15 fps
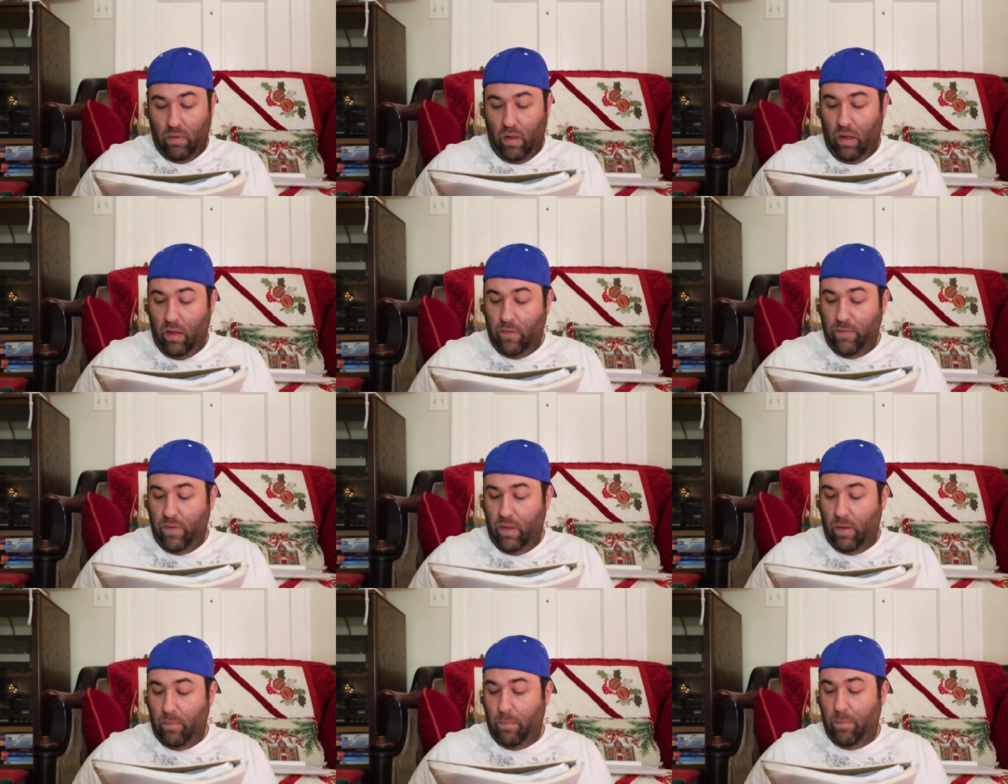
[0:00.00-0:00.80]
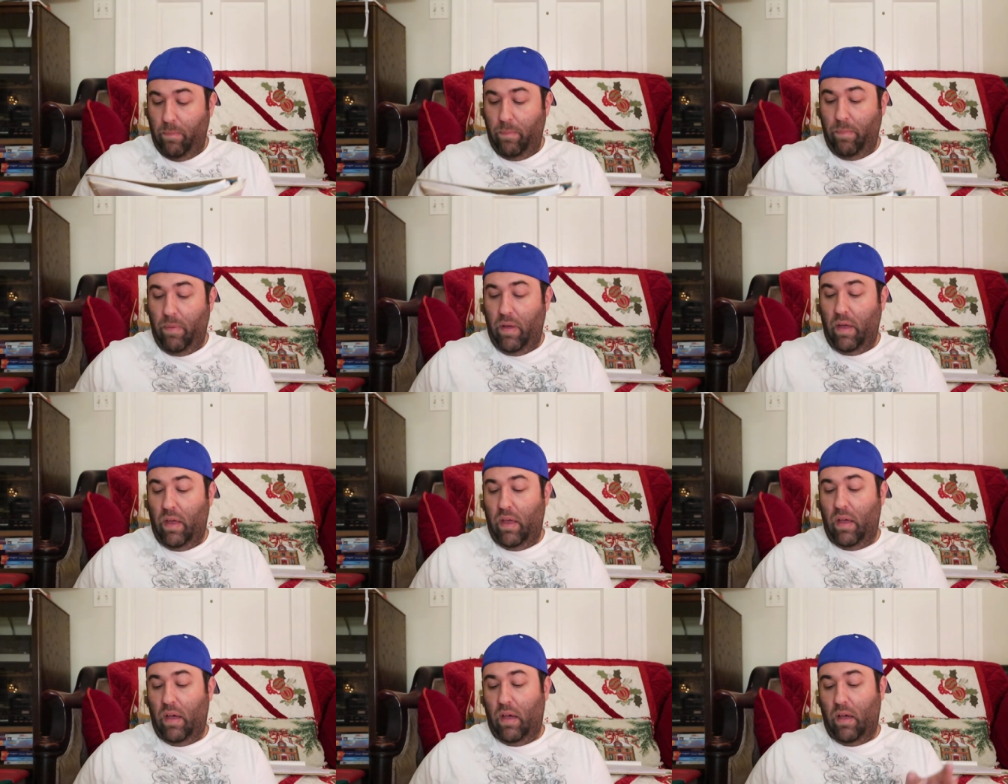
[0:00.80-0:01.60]
off him,
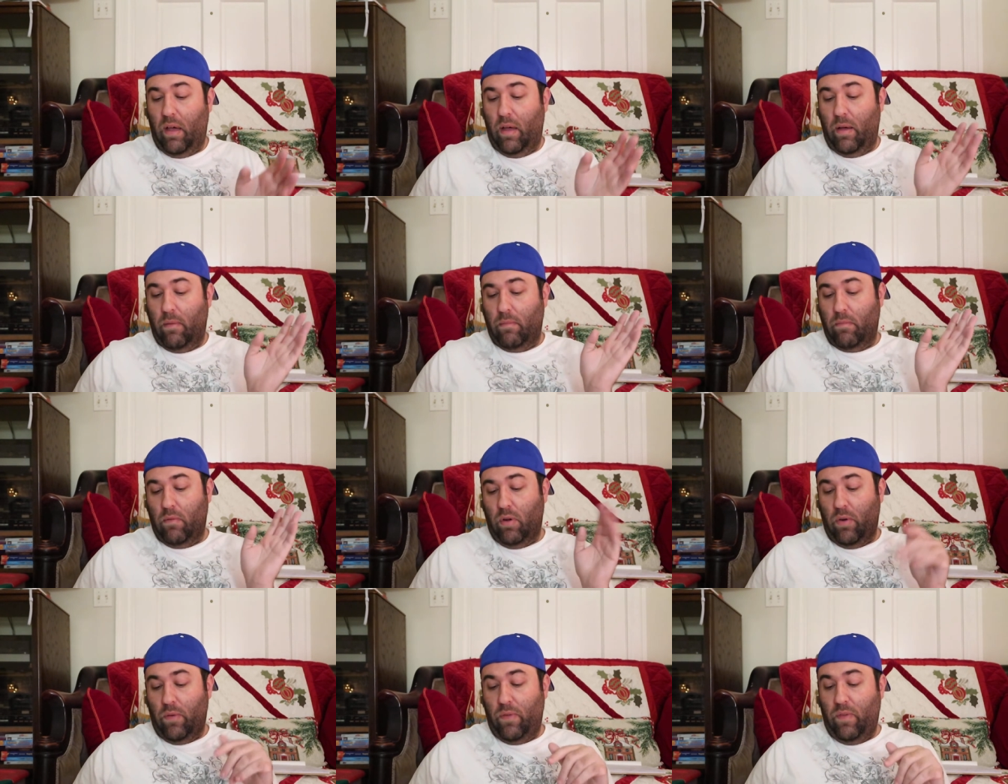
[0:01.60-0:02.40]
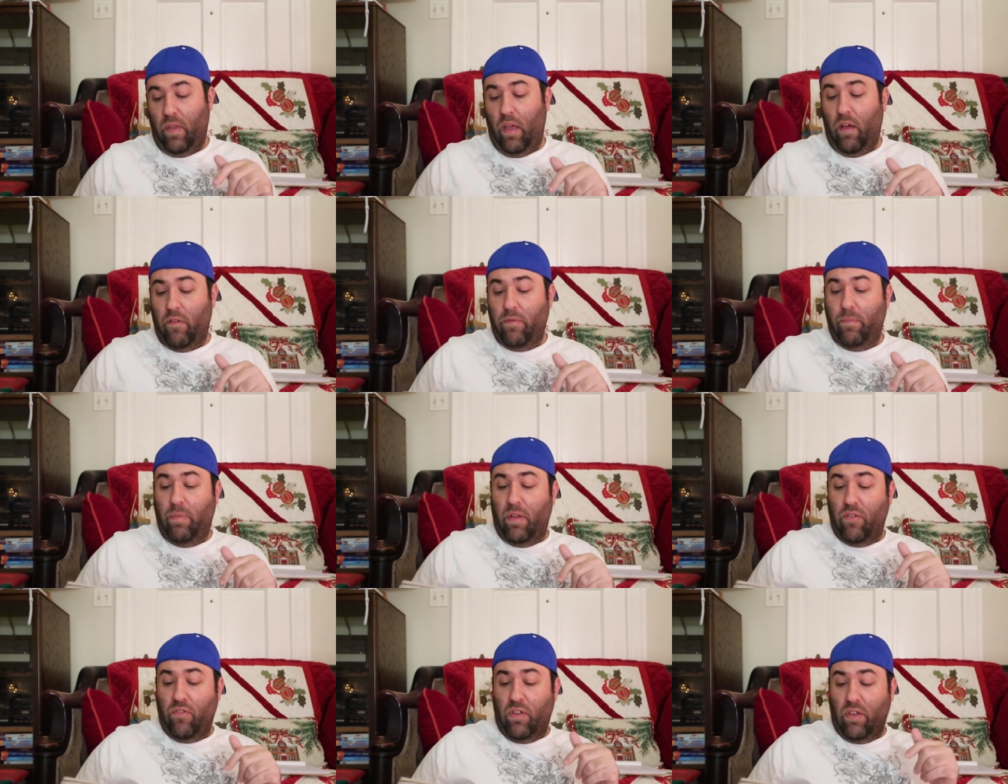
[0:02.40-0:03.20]
but um, herself,
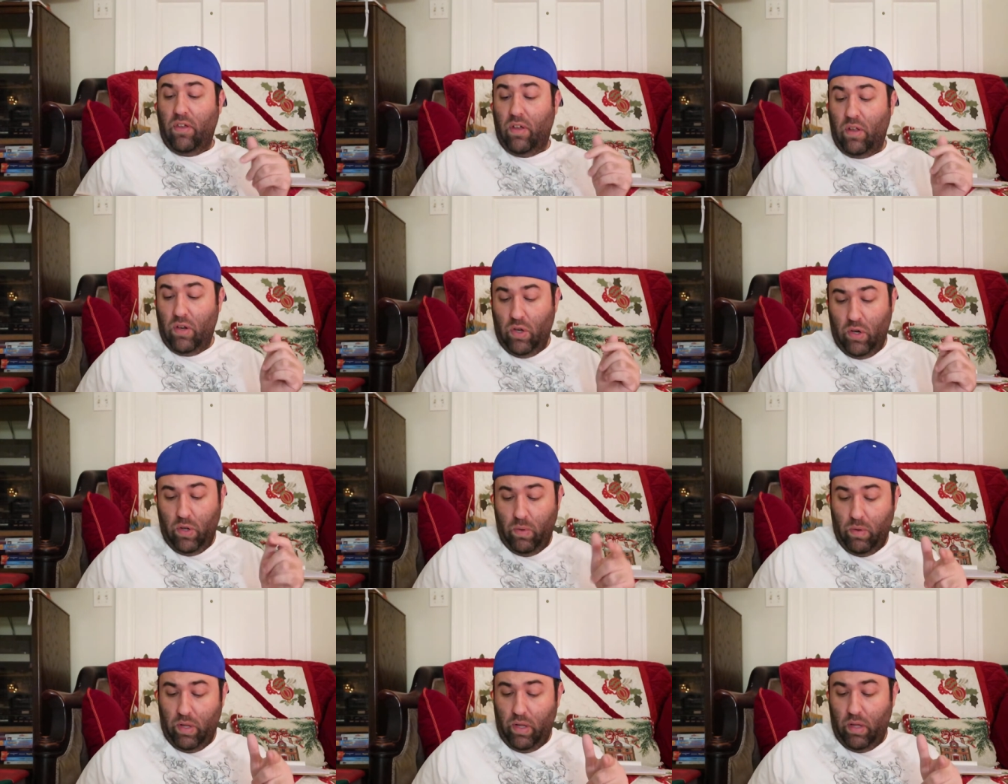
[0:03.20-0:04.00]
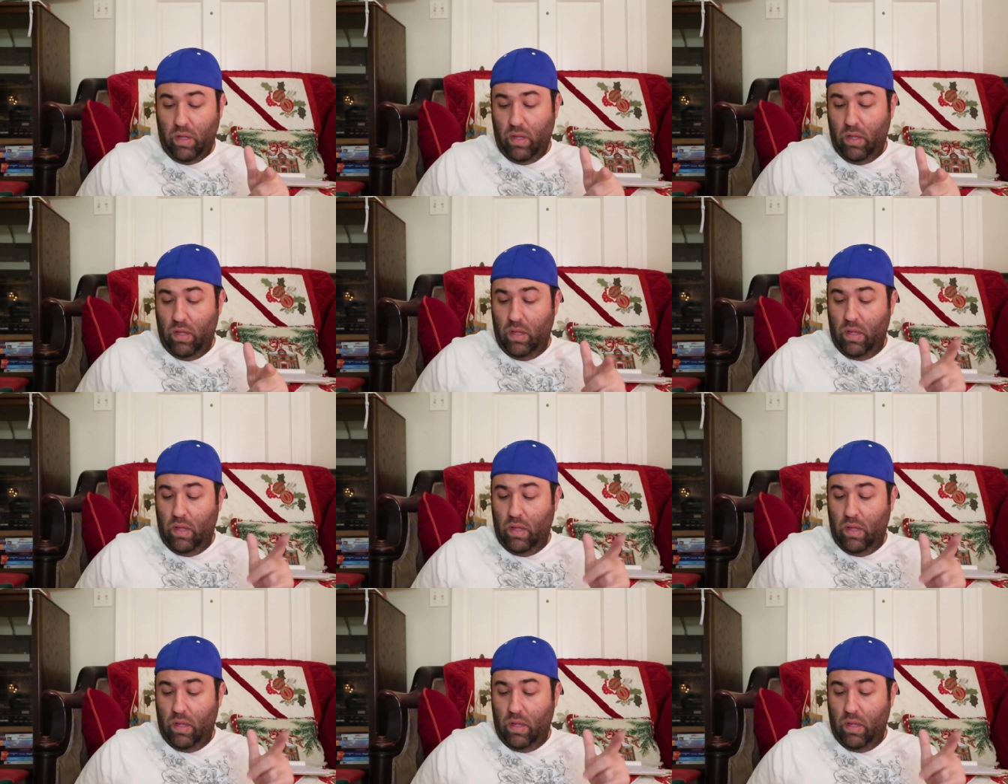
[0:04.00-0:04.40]
but she couldn't do it.